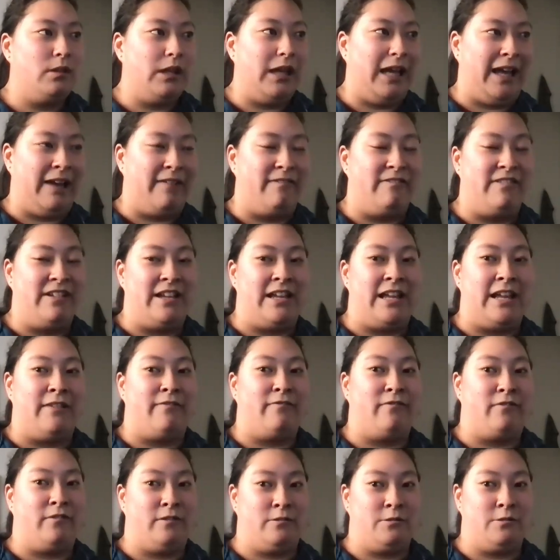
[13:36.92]

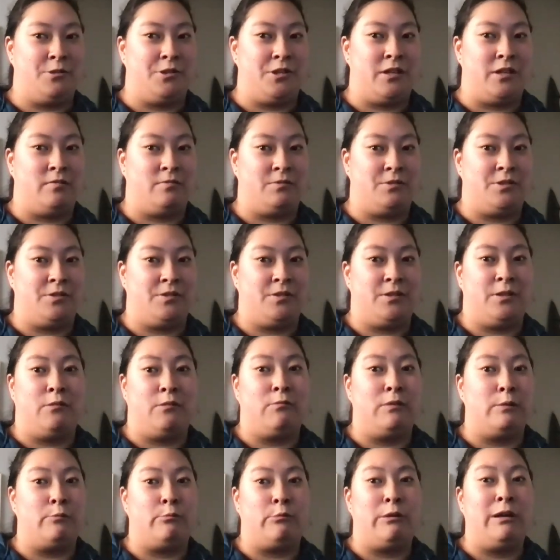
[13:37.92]
advocate for ourselves, as no
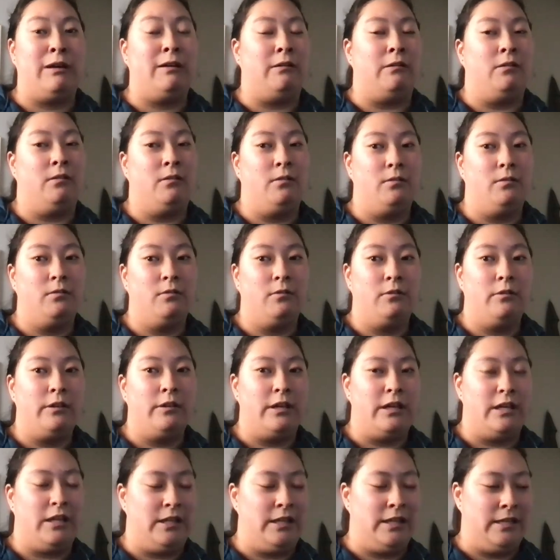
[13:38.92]
one will.
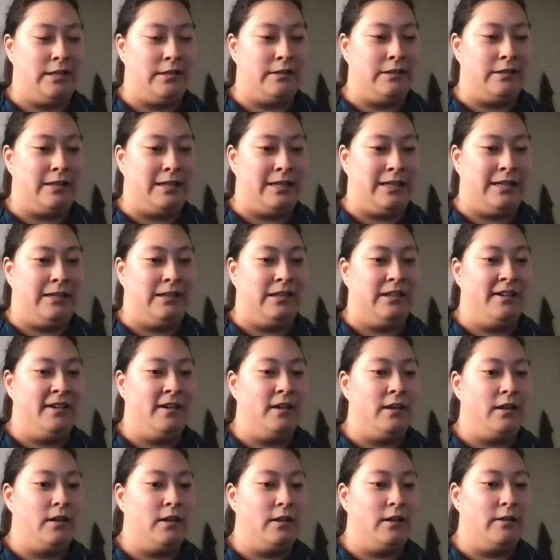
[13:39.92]
I think that,
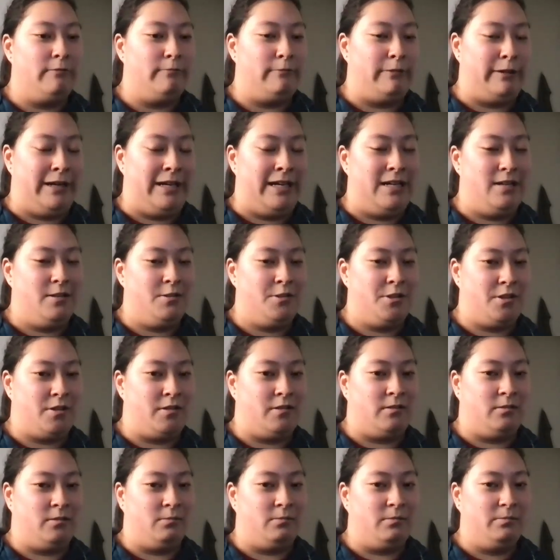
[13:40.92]
right? right?
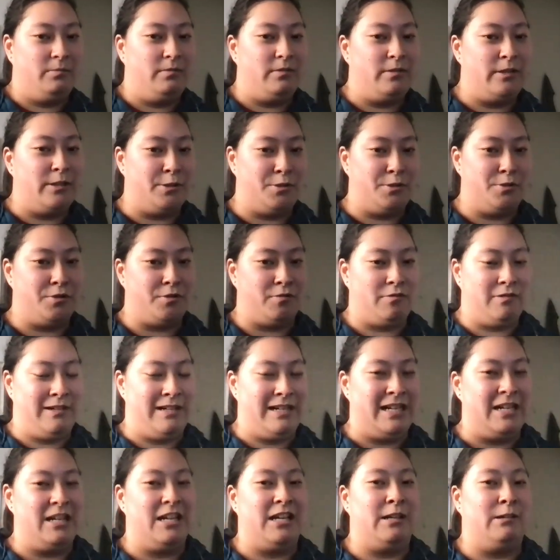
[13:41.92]
So your
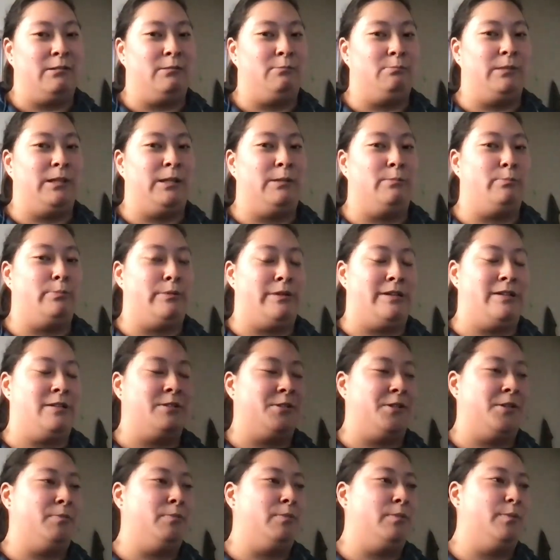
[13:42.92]
story, um, it brings
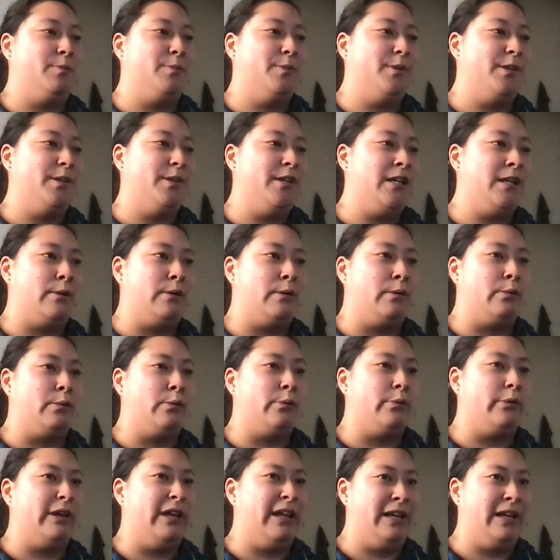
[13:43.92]
up, you know,
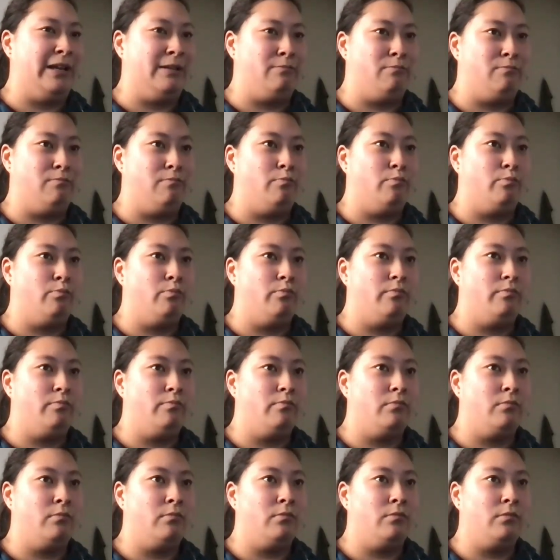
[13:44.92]
and
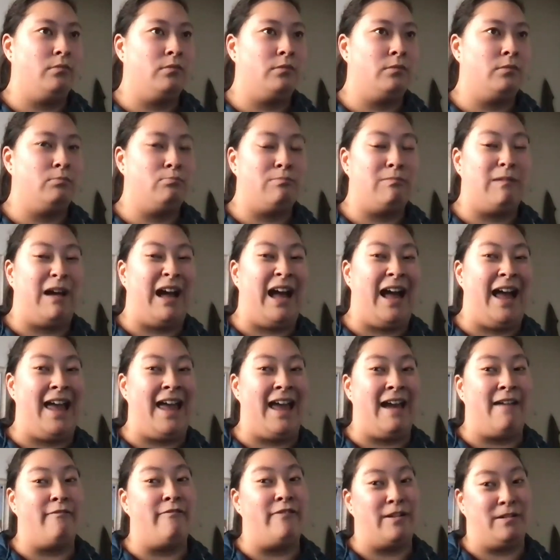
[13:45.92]
I
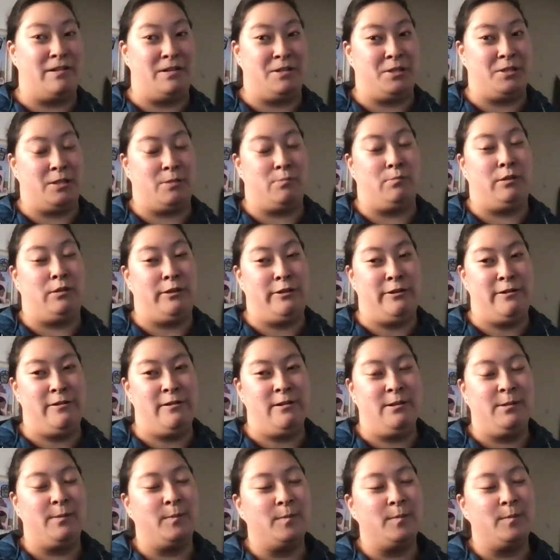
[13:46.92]
have very similar